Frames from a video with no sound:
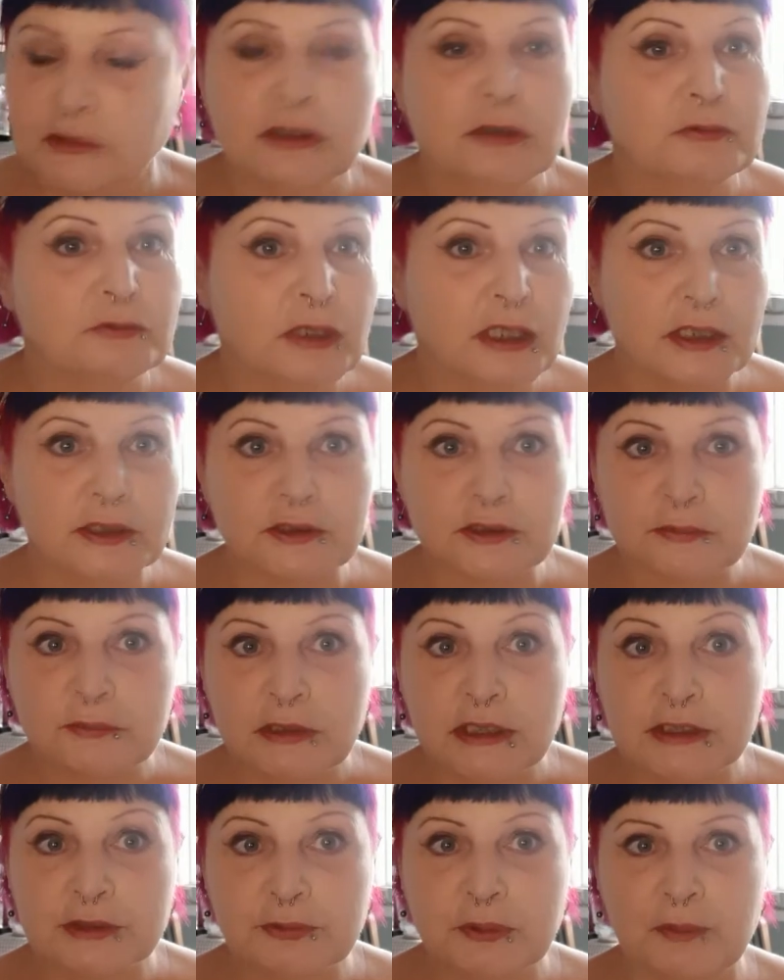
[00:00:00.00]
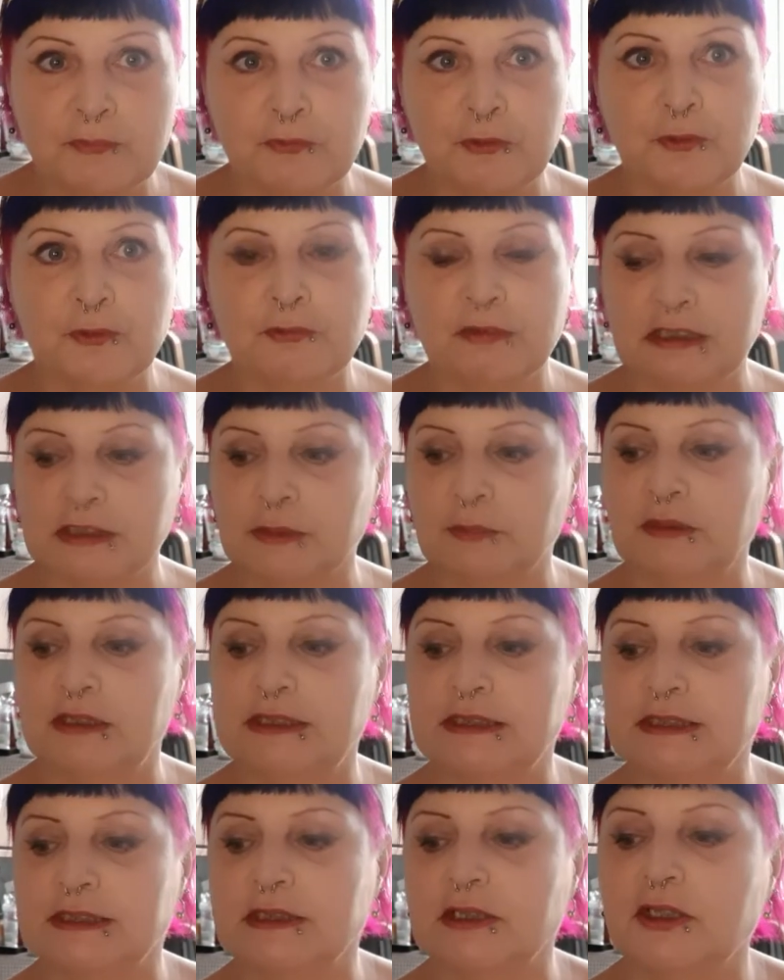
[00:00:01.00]
Right, let's run through the
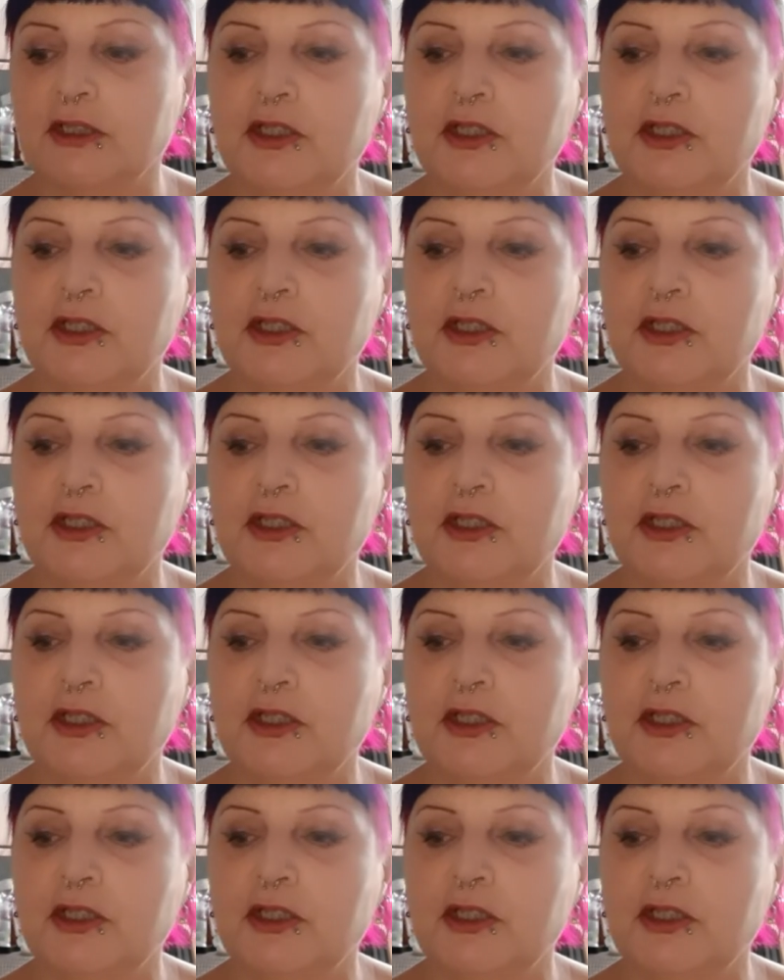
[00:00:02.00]
recipes.